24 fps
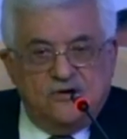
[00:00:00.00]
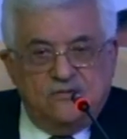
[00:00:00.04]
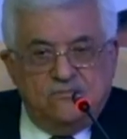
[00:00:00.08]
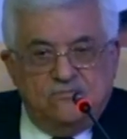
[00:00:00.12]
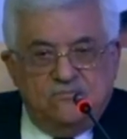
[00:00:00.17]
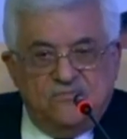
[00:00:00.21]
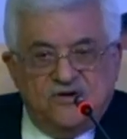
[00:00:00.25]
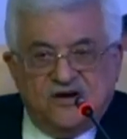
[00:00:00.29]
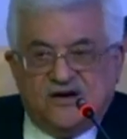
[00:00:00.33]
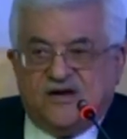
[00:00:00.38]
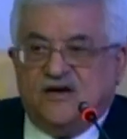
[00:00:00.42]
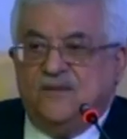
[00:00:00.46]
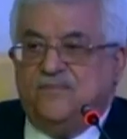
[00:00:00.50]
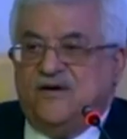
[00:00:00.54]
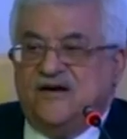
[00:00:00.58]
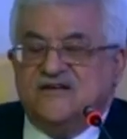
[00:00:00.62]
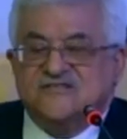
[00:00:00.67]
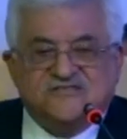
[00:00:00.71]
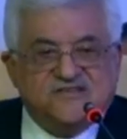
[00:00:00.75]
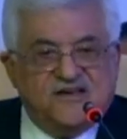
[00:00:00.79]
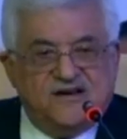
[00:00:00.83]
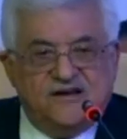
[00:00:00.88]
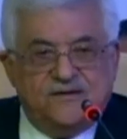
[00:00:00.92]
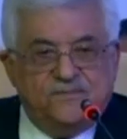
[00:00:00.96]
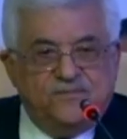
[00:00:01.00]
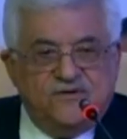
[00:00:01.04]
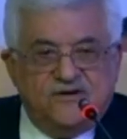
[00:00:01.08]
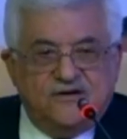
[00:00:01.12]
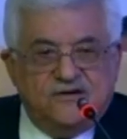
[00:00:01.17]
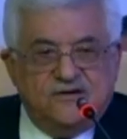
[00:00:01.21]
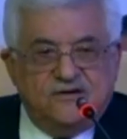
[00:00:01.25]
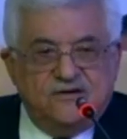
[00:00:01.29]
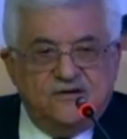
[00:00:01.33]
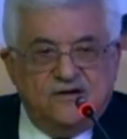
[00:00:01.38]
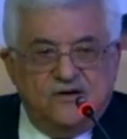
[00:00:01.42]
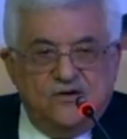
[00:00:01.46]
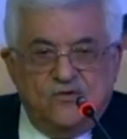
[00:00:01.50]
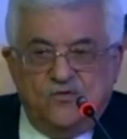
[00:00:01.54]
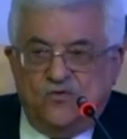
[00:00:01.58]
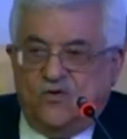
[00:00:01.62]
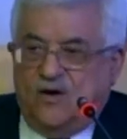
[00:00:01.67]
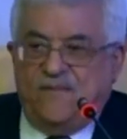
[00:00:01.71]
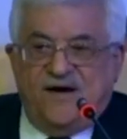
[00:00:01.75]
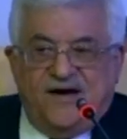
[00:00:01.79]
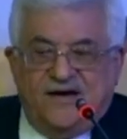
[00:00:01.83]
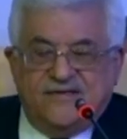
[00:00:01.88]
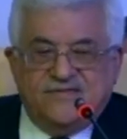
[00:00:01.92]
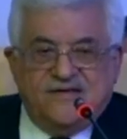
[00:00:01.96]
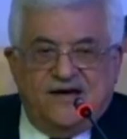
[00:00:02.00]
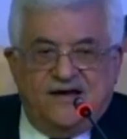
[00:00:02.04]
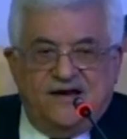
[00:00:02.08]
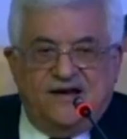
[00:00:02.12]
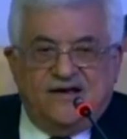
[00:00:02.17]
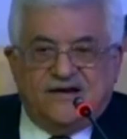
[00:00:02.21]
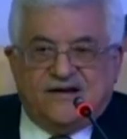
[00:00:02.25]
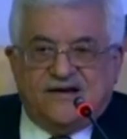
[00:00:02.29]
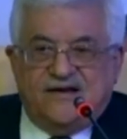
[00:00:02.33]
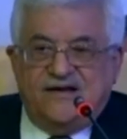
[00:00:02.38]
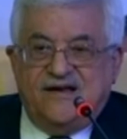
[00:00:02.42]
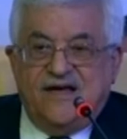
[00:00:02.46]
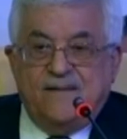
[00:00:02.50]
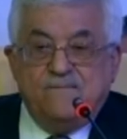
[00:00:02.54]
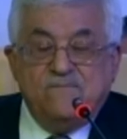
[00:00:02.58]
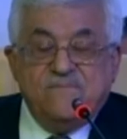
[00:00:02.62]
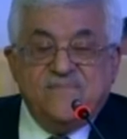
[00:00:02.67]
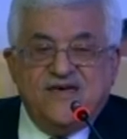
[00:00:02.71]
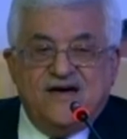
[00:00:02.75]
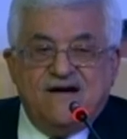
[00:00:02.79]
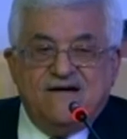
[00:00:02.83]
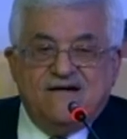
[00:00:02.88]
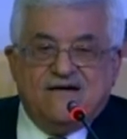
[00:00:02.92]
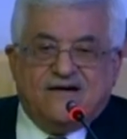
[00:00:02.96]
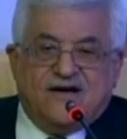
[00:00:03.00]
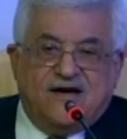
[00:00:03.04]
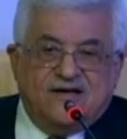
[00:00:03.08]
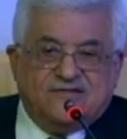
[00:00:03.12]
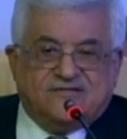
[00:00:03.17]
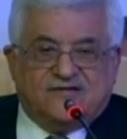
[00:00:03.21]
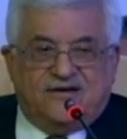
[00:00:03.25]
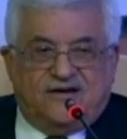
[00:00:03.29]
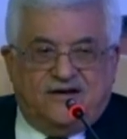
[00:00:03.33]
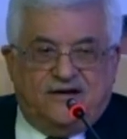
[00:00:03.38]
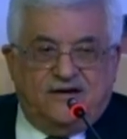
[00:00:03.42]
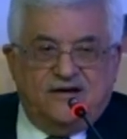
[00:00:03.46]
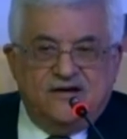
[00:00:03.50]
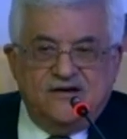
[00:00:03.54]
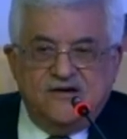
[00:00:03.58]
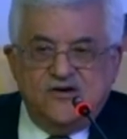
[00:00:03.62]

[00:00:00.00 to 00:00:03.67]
We were ruled by crusaders for 200 years.